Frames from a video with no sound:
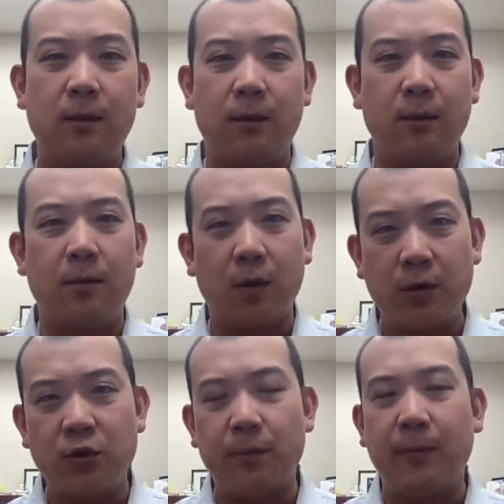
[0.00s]
You know,
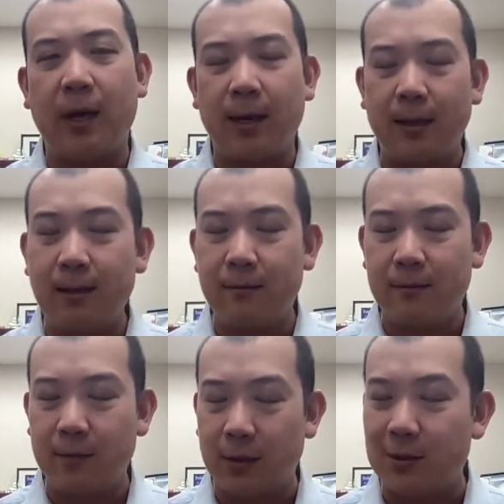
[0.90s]
notice your body,
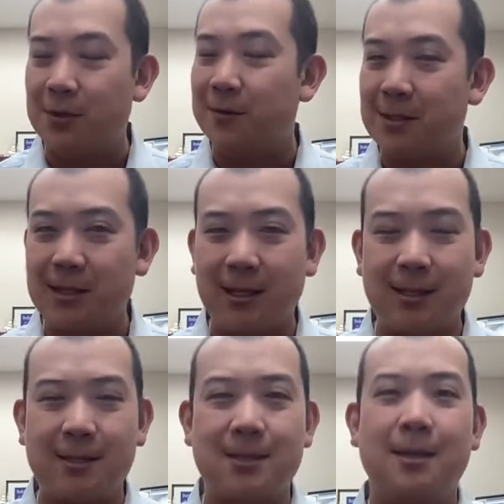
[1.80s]
notice you
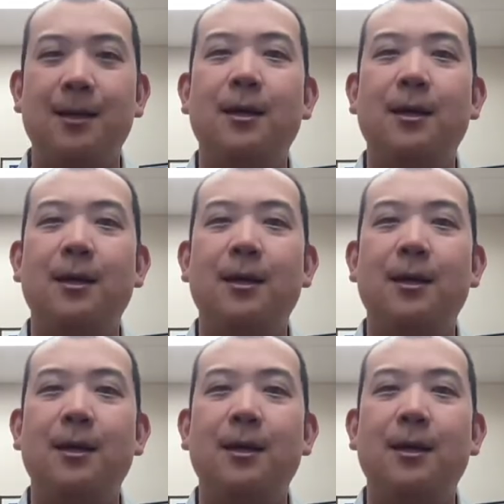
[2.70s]
exist,